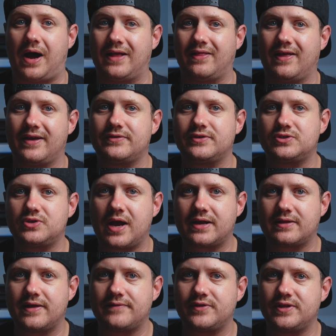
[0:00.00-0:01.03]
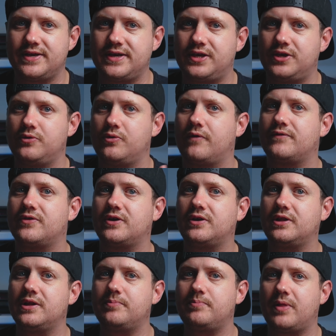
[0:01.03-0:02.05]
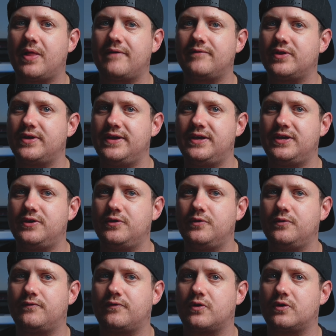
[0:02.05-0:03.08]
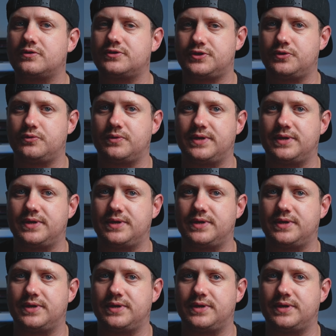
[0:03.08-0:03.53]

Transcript: I like the track level EQ over the clip level EQ for two